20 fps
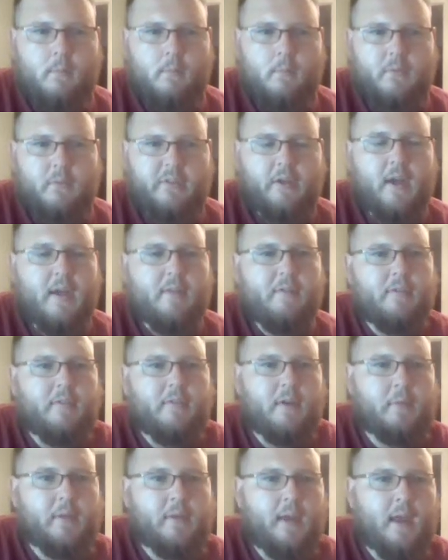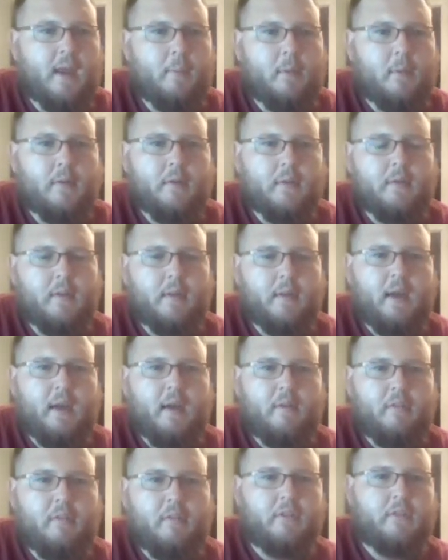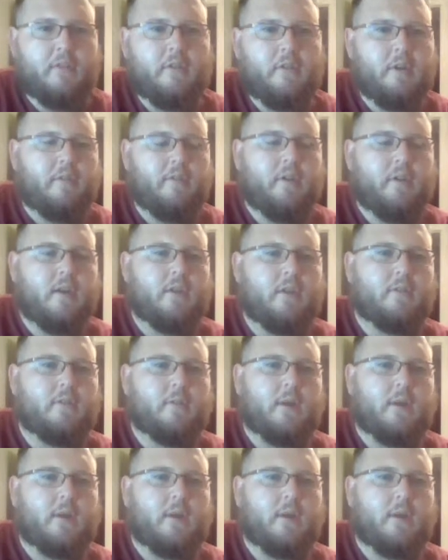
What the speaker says: Still having fun with the game. Ever since the refresh,